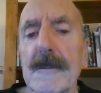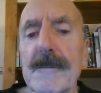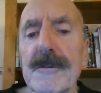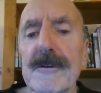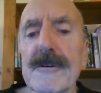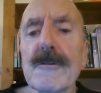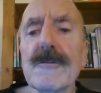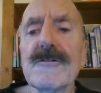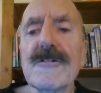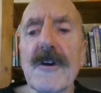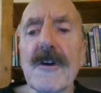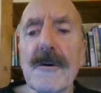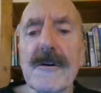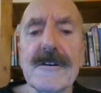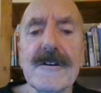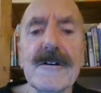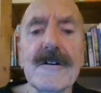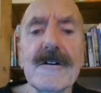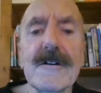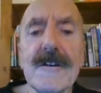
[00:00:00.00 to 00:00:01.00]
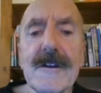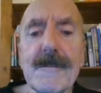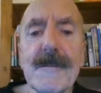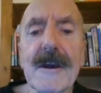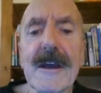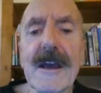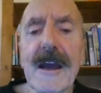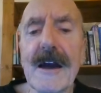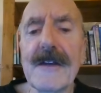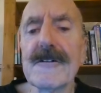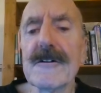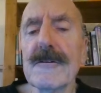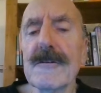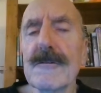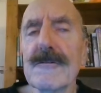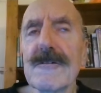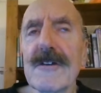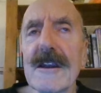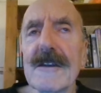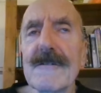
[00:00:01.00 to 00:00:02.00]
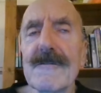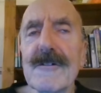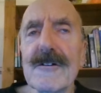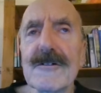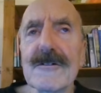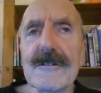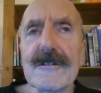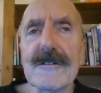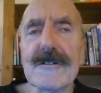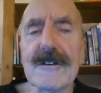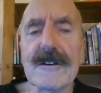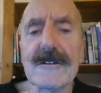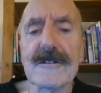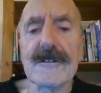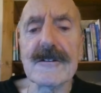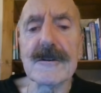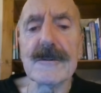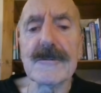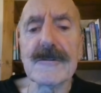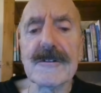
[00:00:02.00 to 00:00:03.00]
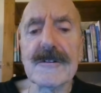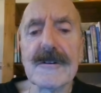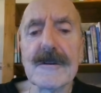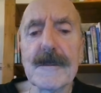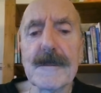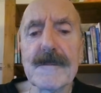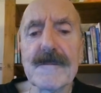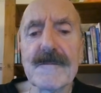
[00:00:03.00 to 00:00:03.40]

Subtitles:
but also in early mechanical television systems.